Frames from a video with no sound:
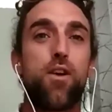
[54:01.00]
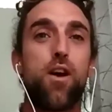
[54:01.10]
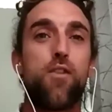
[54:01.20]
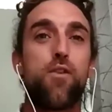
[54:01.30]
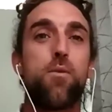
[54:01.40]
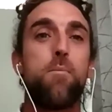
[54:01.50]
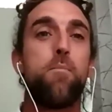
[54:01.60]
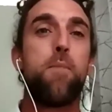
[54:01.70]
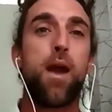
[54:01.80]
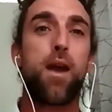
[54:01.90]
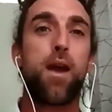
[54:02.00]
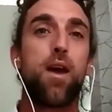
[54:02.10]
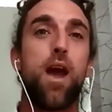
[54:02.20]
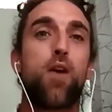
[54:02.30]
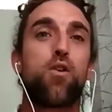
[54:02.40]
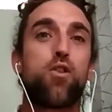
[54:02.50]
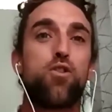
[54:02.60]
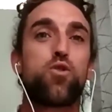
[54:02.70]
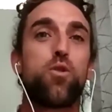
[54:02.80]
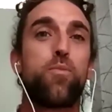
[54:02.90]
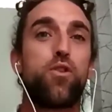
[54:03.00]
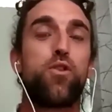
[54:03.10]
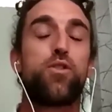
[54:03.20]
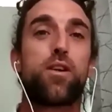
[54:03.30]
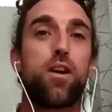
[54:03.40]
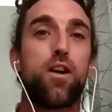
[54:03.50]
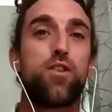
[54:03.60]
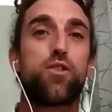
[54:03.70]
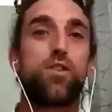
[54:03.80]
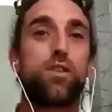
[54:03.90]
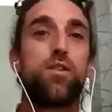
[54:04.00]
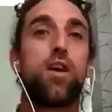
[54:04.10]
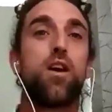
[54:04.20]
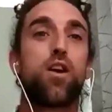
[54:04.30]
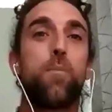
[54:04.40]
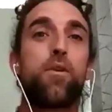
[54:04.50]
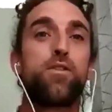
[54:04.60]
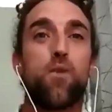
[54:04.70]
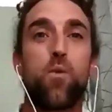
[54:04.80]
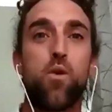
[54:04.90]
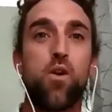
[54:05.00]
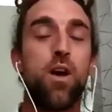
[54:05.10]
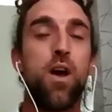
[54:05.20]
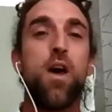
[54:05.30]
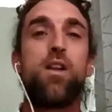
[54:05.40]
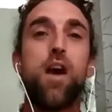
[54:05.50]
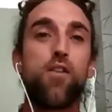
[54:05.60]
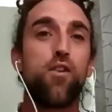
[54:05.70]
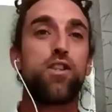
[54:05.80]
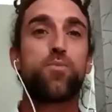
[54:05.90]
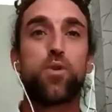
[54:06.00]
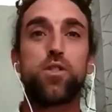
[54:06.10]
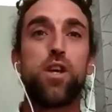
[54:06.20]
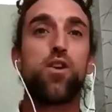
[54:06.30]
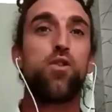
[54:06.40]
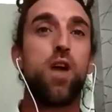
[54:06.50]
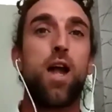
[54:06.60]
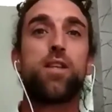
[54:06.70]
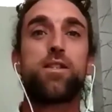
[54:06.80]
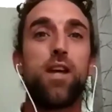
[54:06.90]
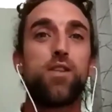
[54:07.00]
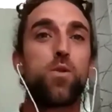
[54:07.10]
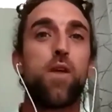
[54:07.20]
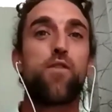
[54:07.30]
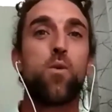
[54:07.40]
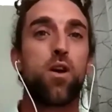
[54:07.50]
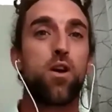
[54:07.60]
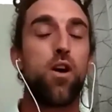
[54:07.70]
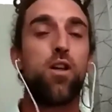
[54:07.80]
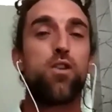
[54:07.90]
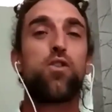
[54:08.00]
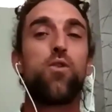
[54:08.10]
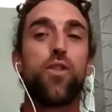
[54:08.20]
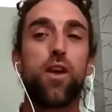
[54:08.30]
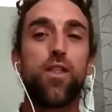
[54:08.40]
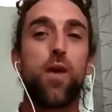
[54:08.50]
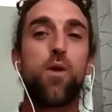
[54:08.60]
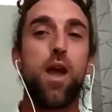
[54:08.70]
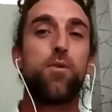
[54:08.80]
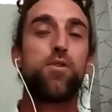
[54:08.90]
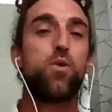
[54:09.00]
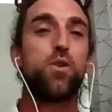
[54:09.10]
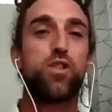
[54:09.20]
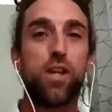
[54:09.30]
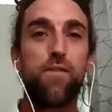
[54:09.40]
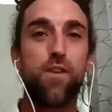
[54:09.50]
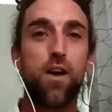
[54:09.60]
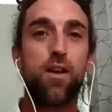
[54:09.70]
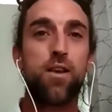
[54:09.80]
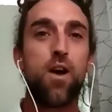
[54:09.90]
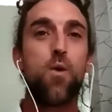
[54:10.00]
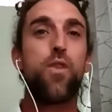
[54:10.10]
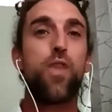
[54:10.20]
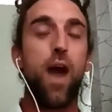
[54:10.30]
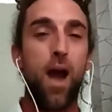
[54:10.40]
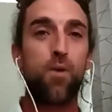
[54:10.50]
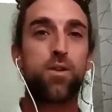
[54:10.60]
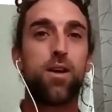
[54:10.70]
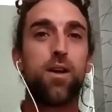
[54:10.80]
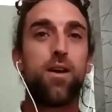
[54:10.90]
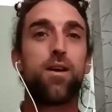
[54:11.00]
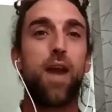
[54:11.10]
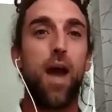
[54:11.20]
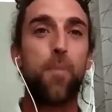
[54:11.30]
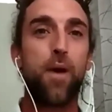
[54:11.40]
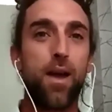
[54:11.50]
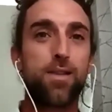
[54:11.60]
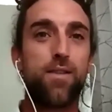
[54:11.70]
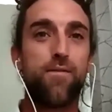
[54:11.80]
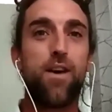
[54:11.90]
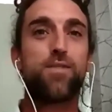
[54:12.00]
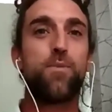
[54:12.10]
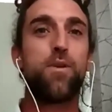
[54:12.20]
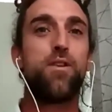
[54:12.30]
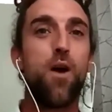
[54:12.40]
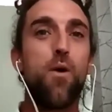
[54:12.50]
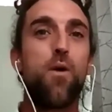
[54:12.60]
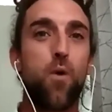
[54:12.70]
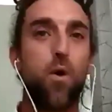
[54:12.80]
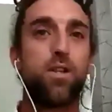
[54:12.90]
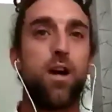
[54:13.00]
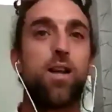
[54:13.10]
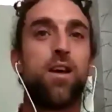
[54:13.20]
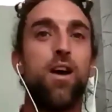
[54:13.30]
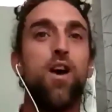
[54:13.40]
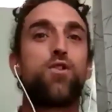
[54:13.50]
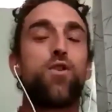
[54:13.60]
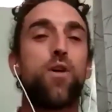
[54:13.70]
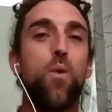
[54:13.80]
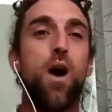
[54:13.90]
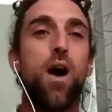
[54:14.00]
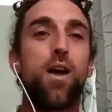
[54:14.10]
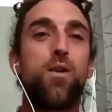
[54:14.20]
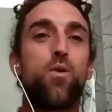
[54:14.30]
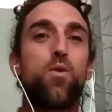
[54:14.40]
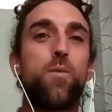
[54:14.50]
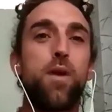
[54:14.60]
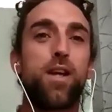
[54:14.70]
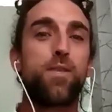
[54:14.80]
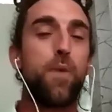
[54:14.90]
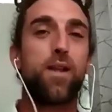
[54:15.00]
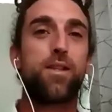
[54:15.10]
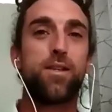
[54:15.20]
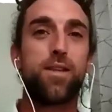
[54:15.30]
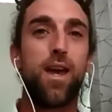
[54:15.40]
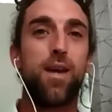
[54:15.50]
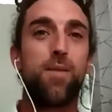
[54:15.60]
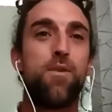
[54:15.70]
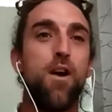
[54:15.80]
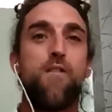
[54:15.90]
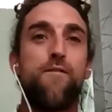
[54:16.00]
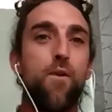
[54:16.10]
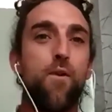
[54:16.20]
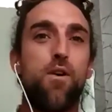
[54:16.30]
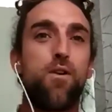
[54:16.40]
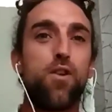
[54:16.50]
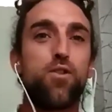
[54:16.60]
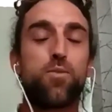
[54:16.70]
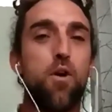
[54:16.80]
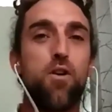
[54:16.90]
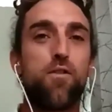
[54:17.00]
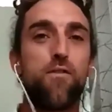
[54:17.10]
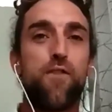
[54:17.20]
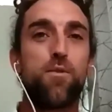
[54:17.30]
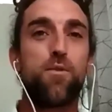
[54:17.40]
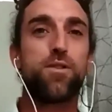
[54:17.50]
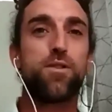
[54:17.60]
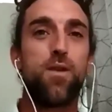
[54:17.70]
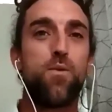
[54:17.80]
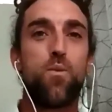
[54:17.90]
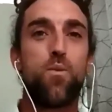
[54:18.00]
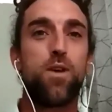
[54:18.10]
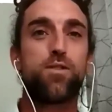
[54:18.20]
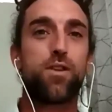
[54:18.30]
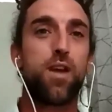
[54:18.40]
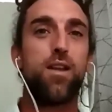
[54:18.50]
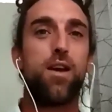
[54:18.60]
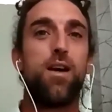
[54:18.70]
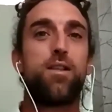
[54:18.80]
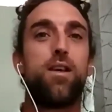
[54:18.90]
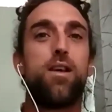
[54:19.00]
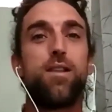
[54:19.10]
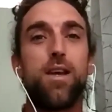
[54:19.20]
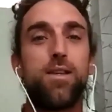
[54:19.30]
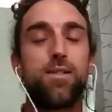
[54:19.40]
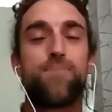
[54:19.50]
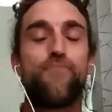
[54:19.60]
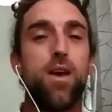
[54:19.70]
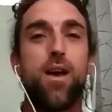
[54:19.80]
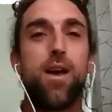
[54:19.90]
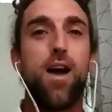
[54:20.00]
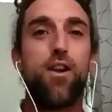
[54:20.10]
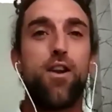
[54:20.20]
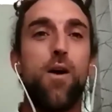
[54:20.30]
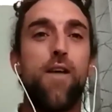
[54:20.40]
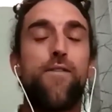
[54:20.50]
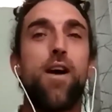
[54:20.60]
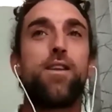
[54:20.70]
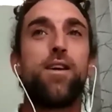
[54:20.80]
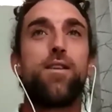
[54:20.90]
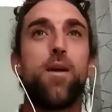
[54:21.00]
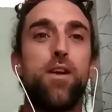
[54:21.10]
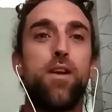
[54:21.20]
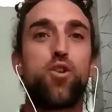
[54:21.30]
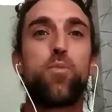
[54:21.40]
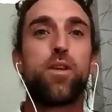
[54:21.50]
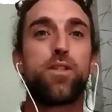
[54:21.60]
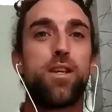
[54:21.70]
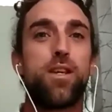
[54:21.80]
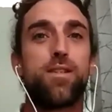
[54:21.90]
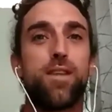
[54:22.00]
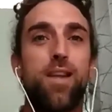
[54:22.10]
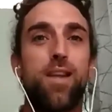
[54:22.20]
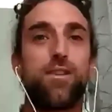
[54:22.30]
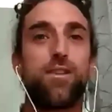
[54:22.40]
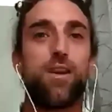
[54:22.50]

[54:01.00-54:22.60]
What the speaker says: the other mega agricultural producing countries and companies of the world, Netherlands, Brazil, United States, whatever you want to call it, do you think they were able to achieve that without CapEx investment? No, of course not. So then why would we be expecting the same for smallholder farmers in Western Kenya? It is, I don't know, I find it a bit duplicitous and